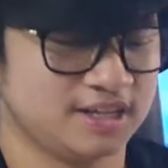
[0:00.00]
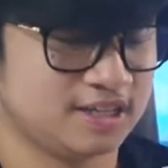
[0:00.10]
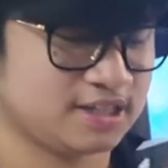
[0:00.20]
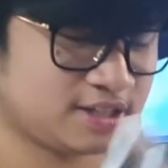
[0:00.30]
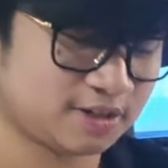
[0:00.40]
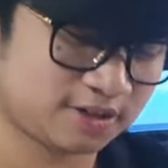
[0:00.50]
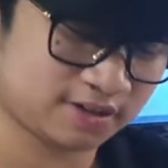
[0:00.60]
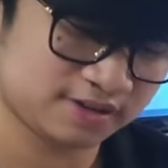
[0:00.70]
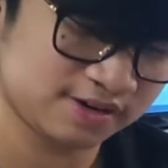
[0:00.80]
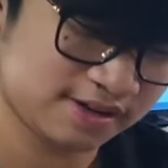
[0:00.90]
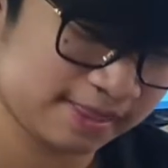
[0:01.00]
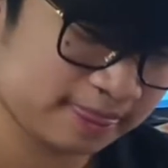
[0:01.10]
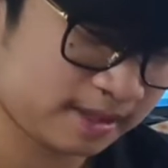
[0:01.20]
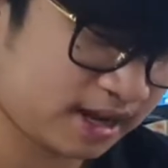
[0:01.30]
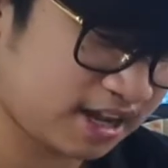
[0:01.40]
So
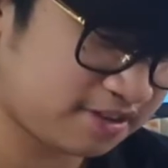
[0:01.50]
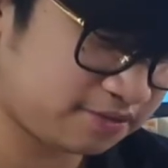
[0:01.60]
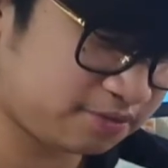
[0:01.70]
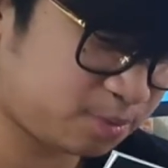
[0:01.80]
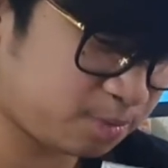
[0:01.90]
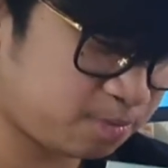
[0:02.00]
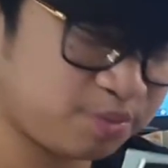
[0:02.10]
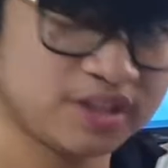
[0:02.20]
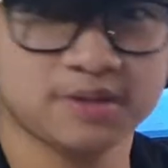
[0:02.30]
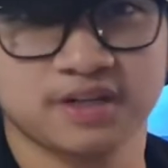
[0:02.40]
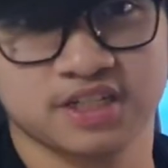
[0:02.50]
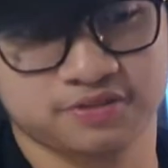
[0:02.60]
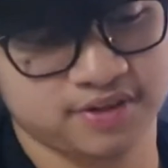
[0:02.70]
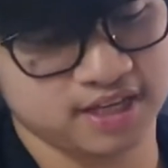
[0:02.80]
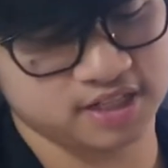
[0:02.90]
I've pretty much
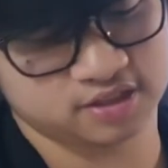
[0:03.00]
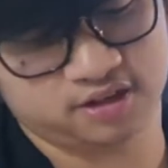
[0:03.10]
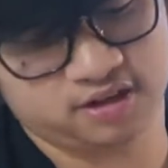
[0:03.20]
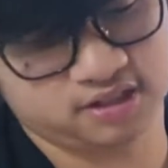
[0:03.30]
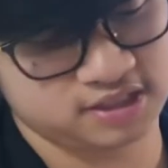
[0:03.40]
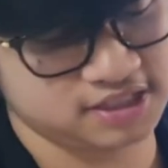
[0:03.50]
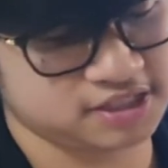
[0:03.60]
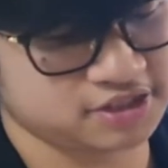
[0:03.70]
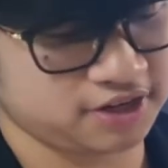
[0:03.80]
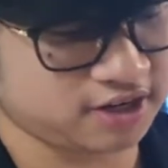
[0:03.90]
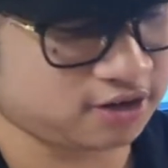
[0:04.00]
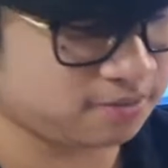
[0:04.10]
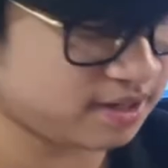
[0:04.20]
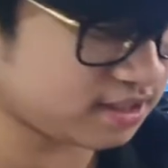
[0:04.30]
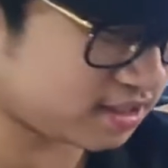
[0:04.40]
finished these three
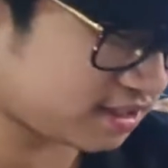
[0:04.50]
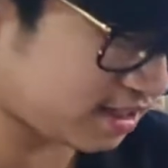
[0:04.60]
comics,